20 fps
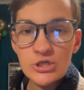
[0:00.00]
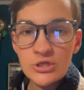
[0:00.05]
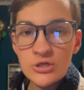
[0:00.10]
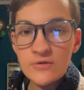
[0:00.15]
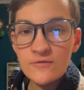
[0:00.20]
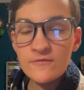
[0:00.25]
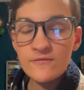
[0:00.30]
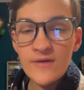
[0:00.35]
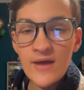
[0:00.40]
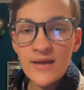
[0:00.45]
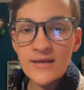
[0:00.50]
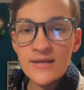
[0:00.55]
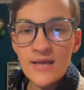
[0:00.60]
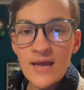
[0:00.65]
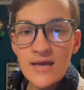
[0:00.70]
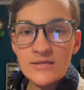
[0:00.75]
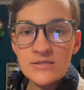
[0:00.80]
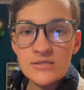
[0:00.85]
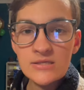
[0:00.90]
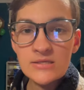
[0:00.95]
of fatty
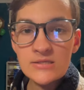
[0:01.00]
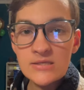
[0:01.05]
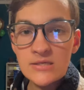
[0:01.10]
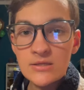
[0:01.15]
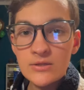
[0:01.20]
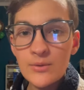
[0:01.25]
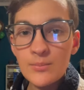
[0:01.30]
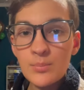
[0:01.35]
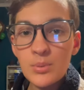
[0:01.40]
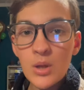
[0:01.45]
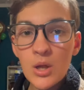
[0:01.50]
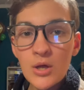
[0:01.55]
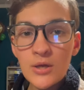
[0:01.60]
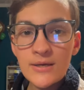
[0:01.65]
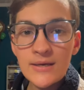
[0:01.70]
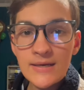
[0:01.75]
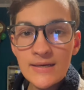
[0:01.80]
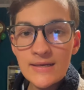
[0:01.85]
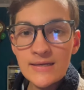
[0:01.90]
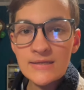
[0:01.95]
acids in the blood
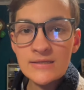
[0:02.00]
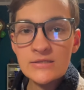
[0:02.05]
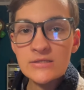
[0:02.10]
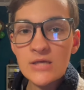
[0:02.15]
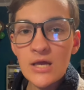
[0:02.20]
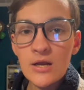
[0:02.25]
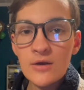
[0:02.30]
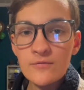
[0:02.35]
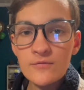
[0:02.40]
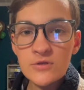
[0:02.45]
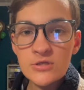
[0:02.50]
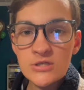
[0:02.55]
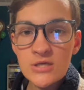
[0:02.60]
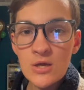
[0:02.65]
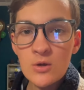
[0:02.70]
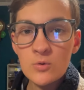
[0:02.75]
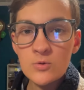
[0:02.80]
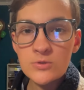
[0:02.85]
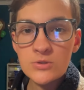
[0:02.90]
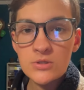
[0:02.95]
and inside of the
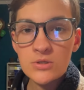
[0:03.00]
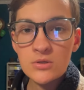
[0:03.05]
cells